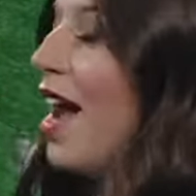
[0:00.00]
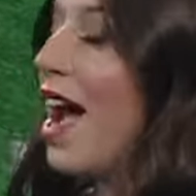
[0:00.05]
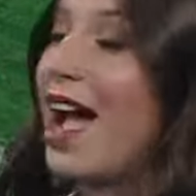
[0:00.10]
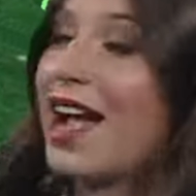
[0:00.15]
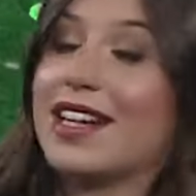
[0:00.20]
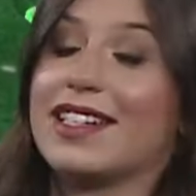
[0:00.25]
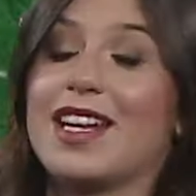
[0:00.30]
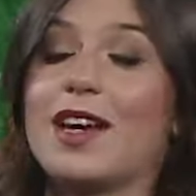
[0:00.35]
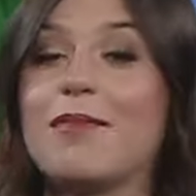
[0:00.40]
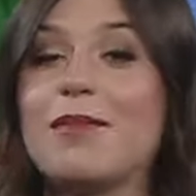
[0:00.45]

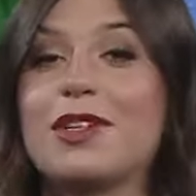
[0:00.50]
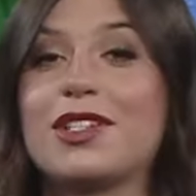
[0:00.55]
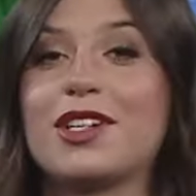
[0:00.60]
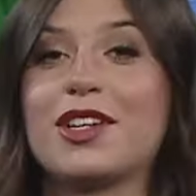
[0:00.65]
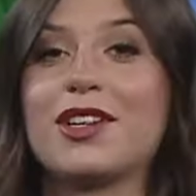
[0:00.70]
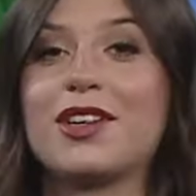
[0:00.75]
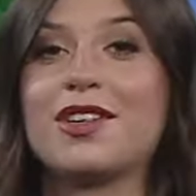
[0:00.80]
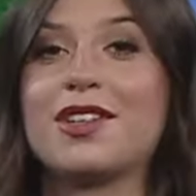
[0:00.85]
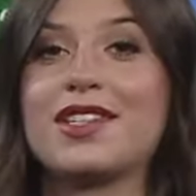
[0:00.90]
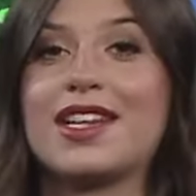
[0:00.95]
high
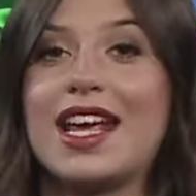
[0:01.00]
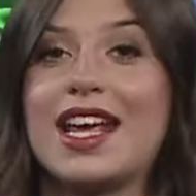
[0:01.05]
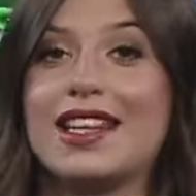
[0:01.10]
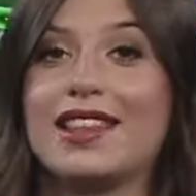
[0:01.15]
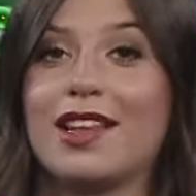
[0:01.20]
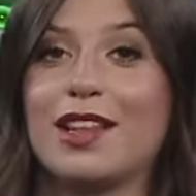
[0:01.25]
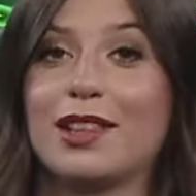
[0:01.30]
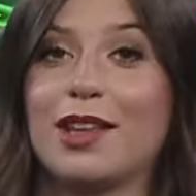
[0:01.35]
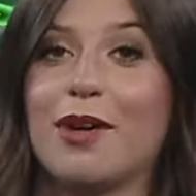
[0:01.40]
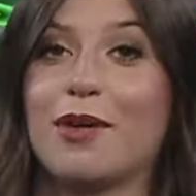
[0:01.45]
temperatures
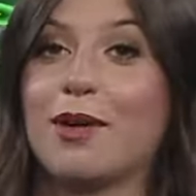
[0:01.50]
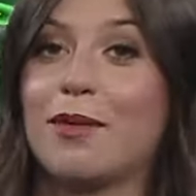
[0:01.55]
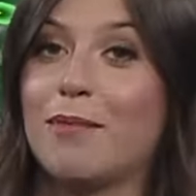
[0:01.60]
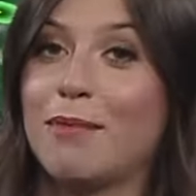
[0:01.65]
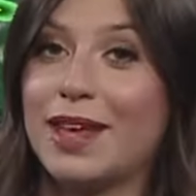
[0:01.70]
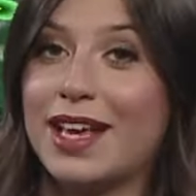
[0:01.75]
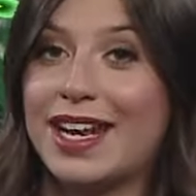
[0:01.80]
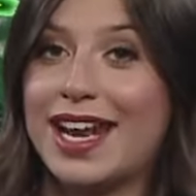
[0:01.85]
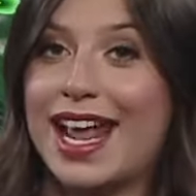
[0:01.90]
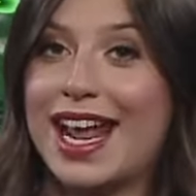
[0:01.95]
in the low to
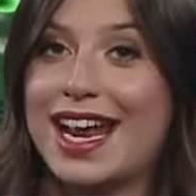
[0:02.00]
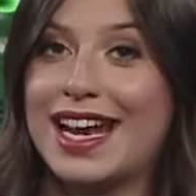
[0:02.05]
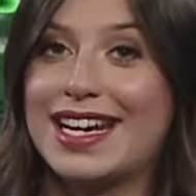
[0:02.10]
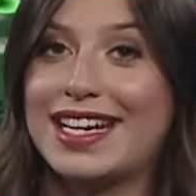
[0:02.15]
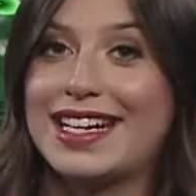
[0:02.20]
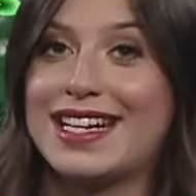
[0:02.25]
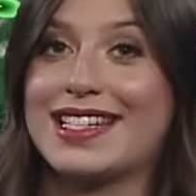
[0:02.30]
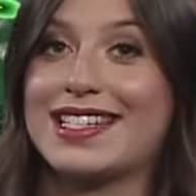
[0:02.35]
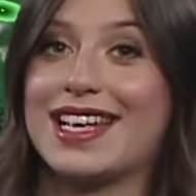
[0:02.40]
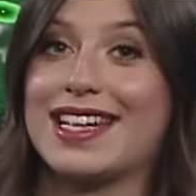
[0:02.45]
mid
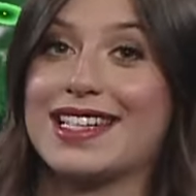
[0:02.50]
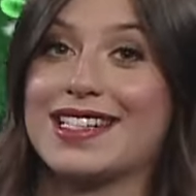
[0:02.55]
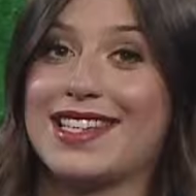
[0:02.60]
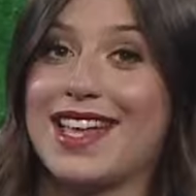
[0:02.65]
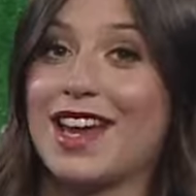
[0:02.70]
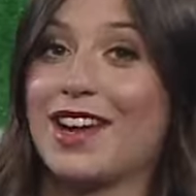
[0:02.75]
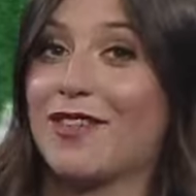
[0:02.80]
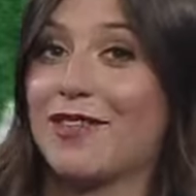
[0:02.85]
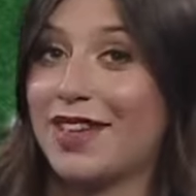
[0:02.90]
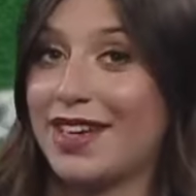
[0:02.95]
80s
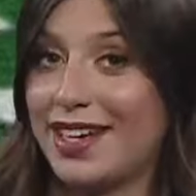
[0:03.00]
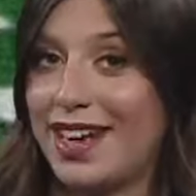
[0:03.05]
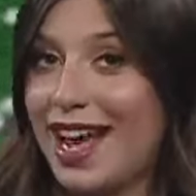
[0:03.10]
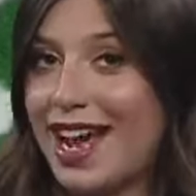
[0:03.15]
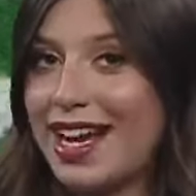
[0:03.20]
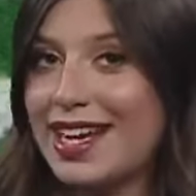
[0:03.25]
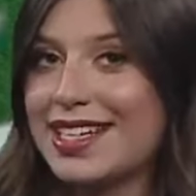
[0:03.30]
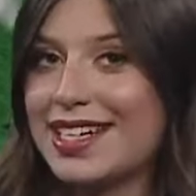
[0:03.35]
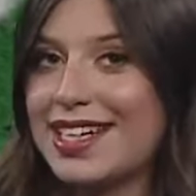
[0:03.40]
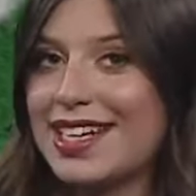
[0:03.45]
instead of the
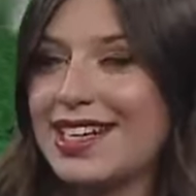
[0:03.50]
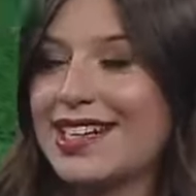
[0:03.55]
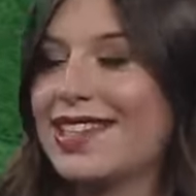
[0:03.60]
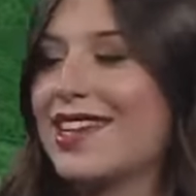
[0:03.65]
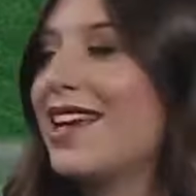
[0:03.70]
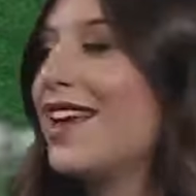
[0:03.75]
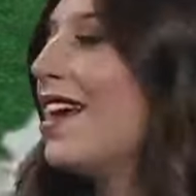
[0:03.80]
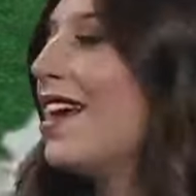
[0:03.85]
90s,